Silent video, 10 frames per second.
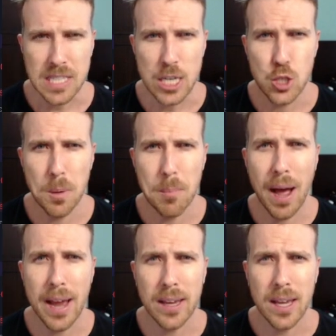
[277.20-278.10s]
to be
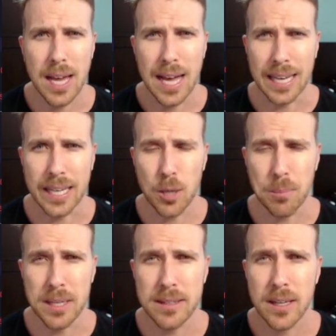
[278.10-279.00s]
buying a little
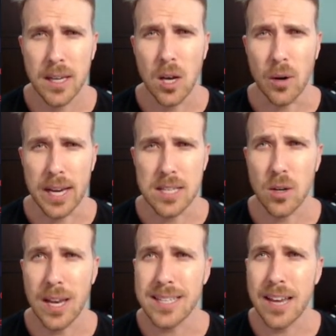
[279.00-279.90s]
bit. Okay,
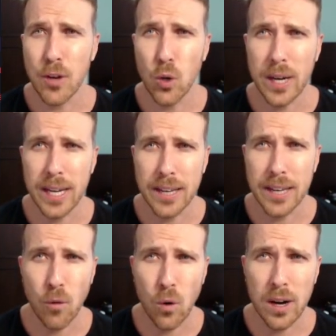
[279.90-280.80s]
so let's have a look at the
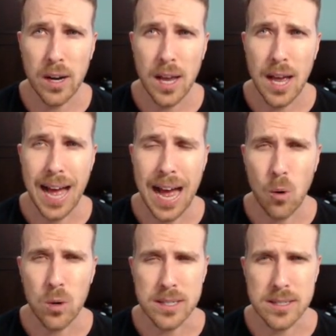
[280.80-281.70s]
4
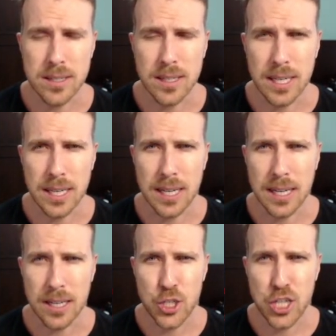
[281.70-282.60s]
hours
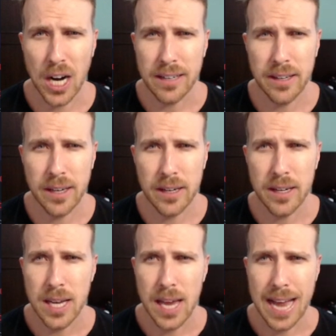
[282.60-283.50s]
chart here.